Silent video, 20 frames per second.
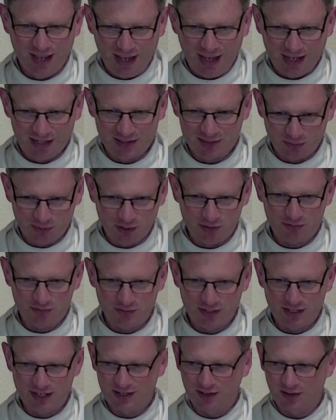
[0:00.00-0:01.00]
And so often
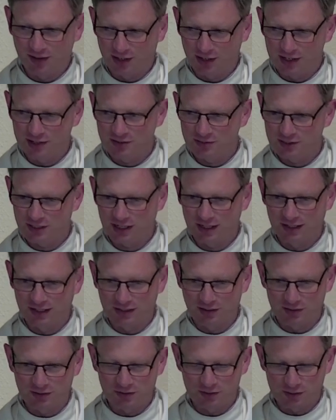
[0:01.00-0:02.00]
in our lives and in
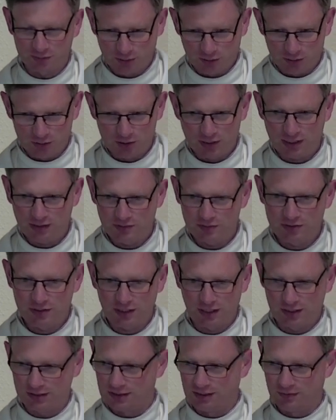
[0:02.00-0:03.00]
our spiritual lives
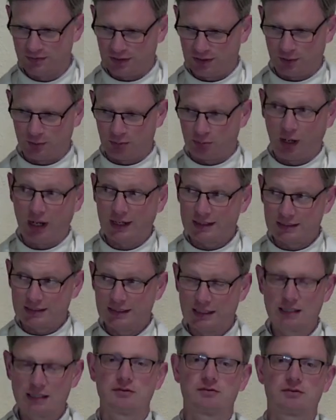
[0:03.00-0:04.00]
and even in our practical
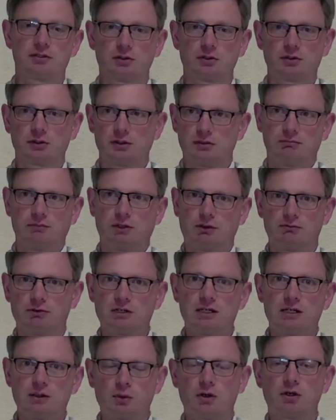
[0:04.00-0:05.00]
lives, you know, the, the
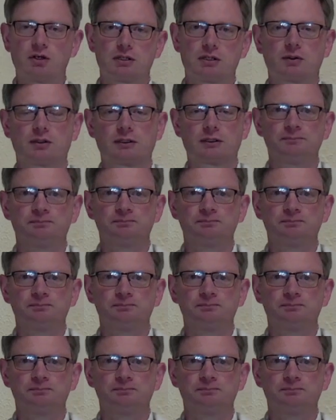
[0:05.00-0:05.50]
real world out there,